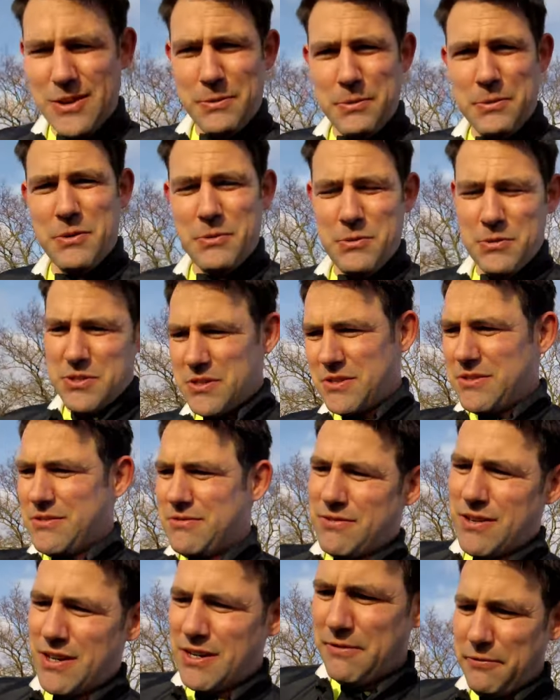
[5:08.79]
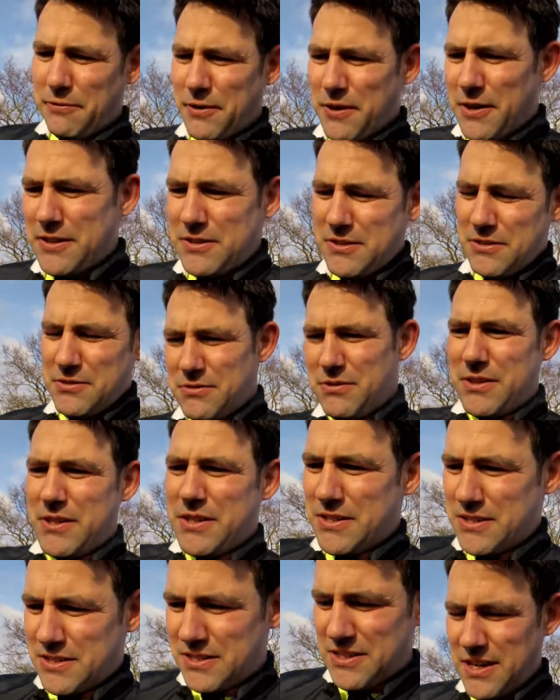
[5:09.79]
and I wasn't running fast, I was
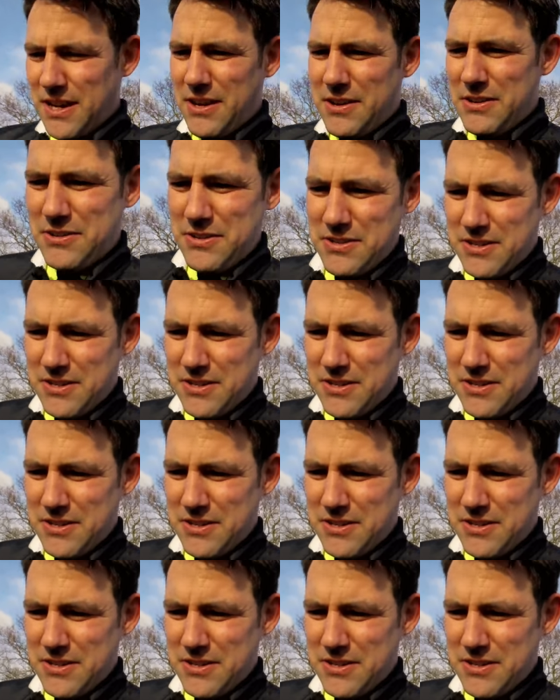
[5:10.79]
running slow.